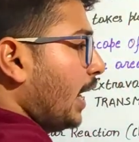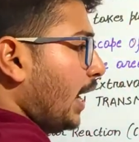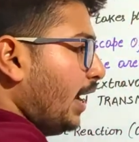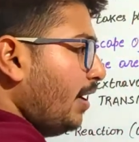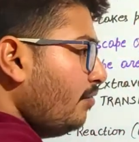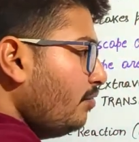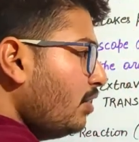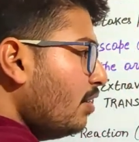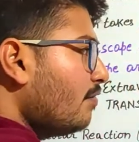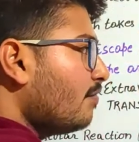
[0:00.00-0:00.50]

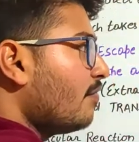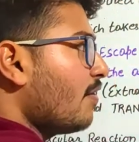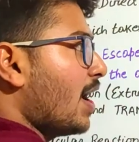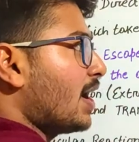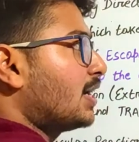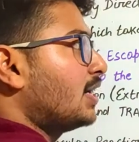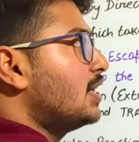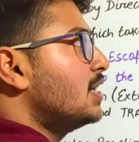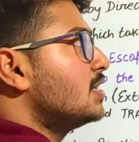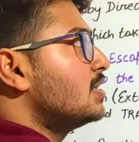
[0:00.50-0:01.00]
If the
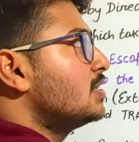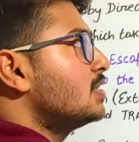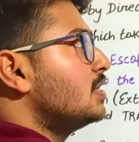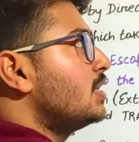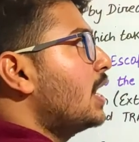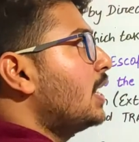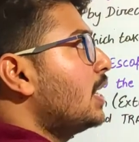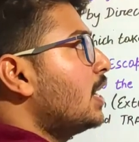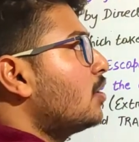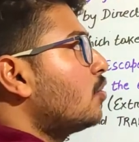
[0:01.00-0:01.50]
factors
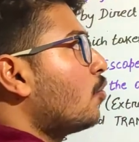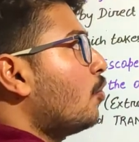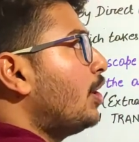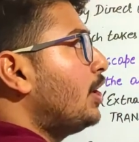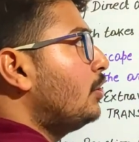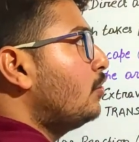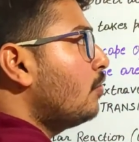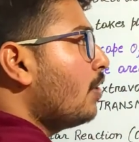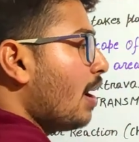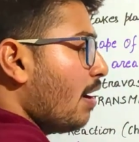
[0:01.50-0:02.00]
that are
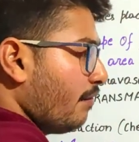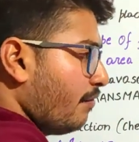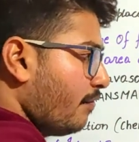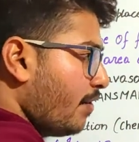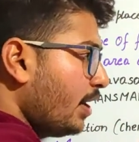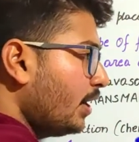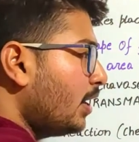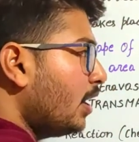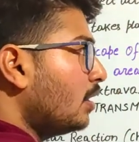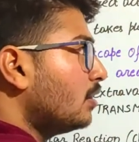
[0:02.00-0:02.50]
going to
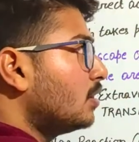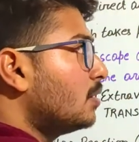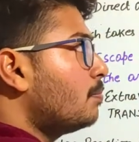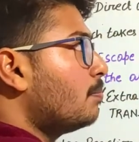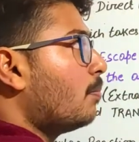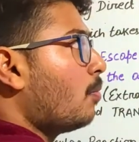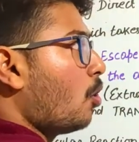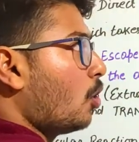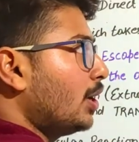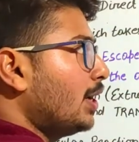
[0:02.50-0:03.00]
affect the
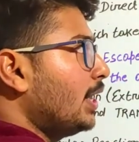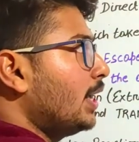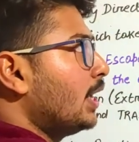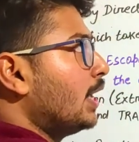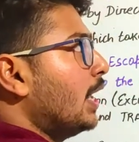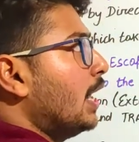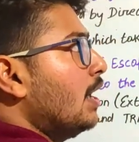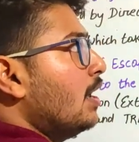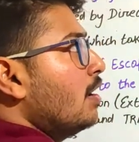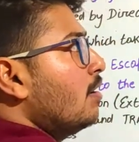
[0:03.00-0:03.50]

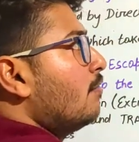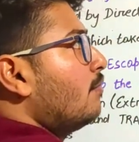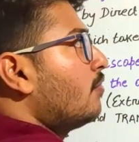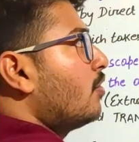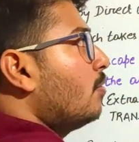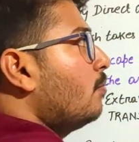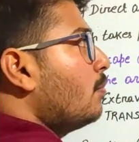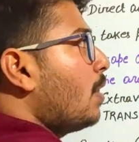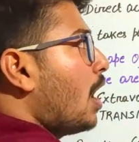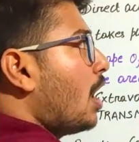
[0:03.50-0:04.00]
body
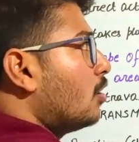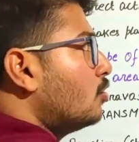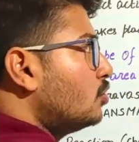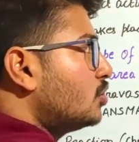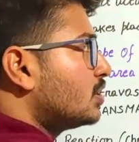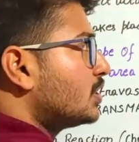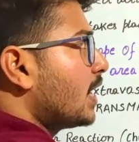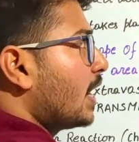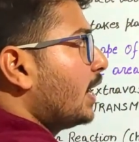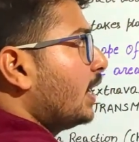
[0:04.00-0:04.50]
from
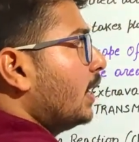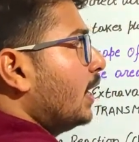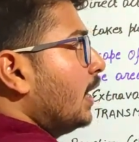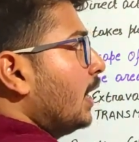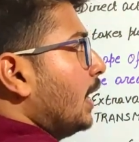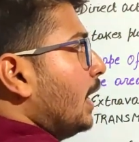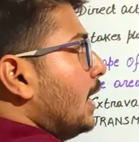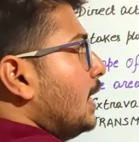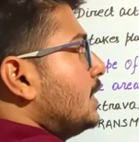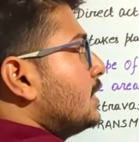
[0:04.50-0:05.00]

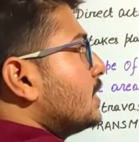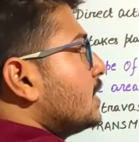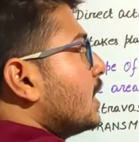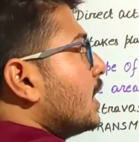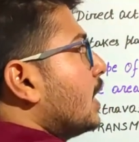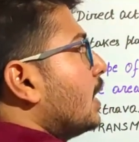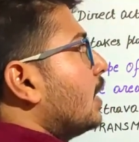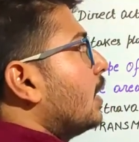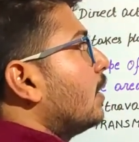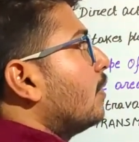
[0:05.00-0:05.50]
outside, it
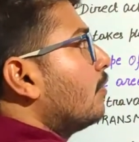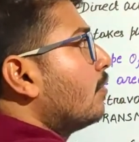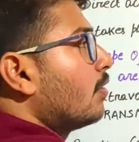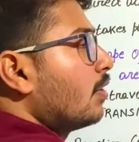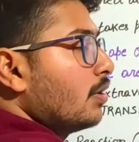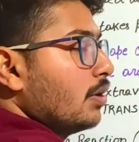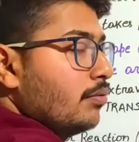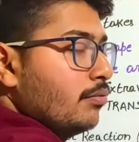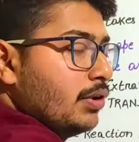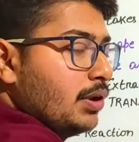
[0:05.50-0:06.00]

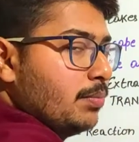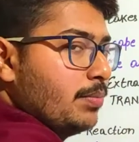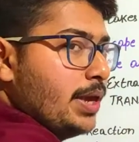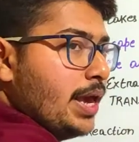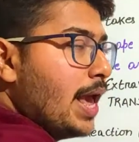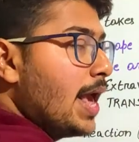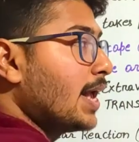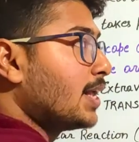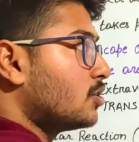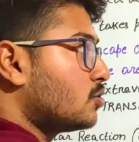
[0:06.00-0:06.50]
will
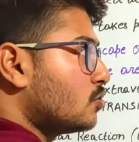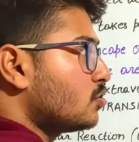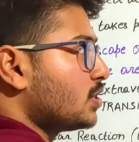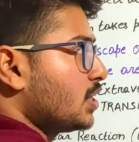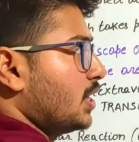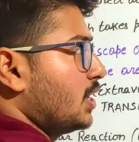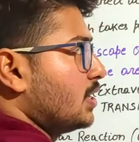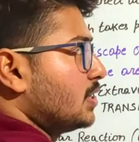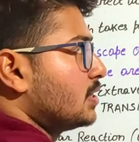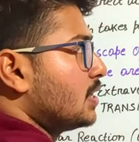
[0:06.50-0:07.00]
be
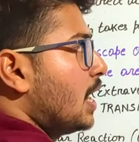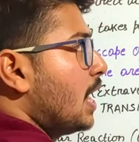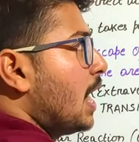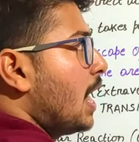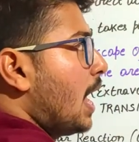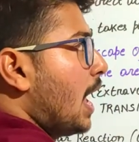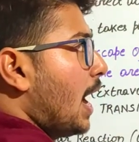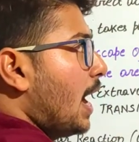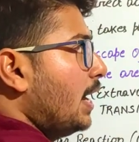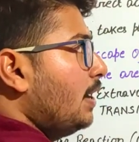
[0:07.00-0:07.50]
exogenous,
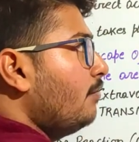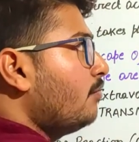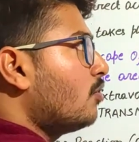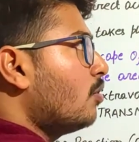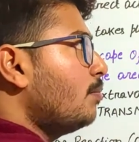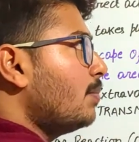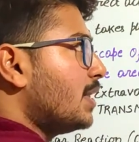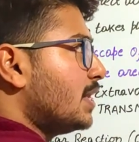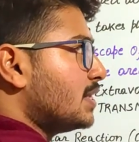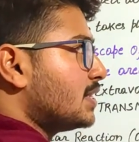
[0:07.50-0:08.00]
and
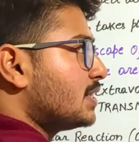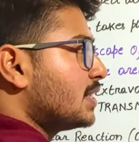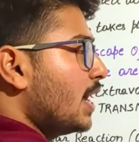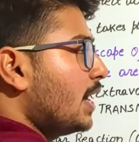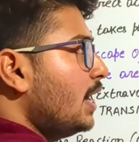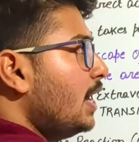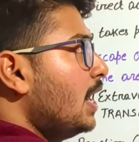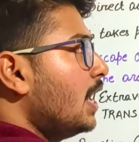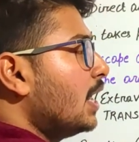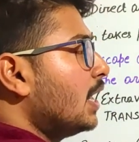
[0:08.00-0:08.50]
from
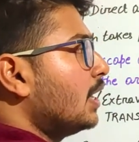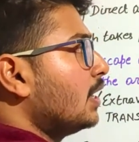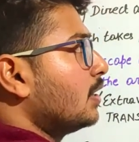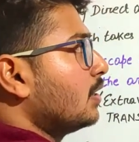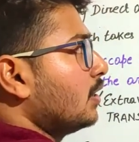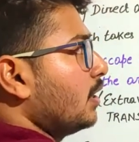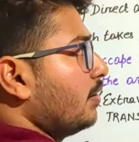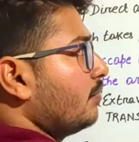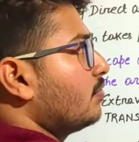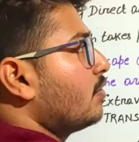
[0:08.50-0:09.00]
inside,
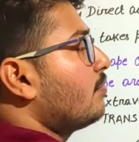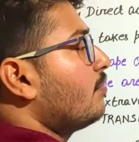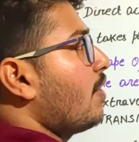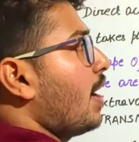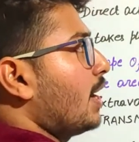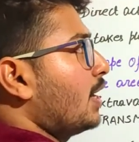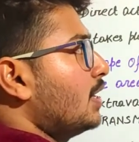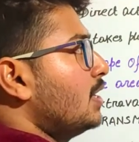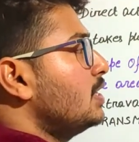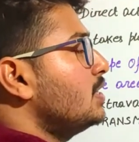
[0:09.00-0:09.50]
if the
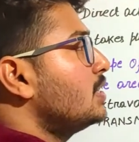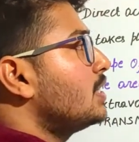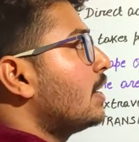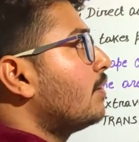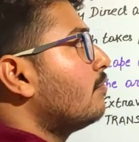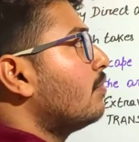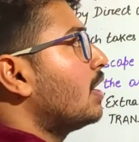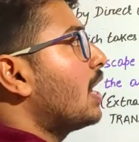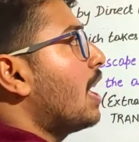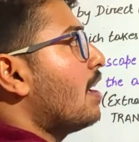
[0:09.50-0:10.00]
factors
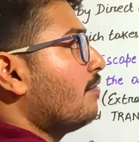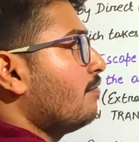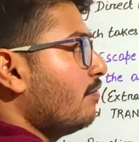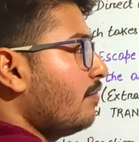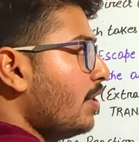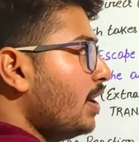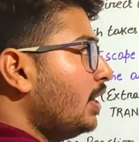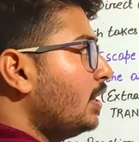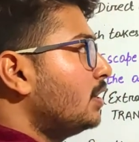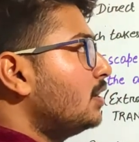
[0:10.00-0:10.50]
that will
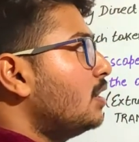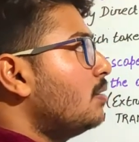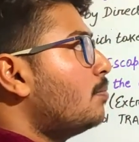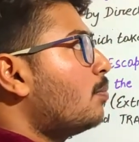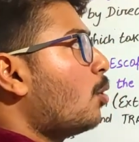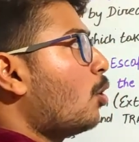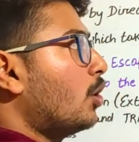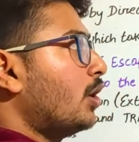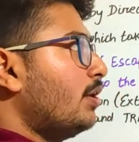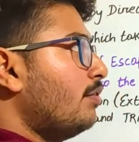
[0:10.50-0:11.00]
affect the
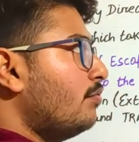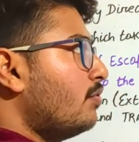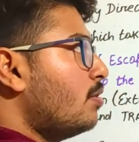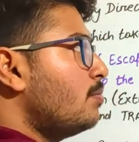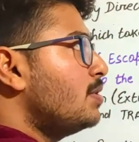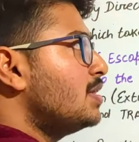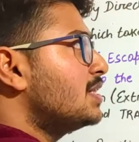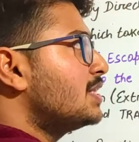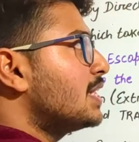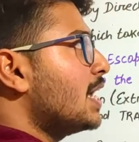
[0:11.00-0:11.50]
body
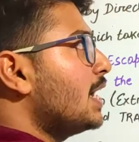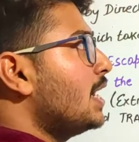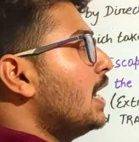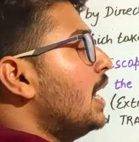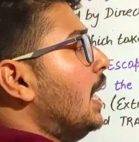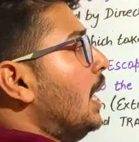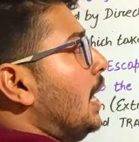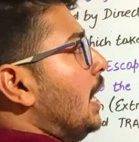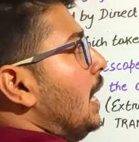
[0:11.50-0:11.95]
from inside,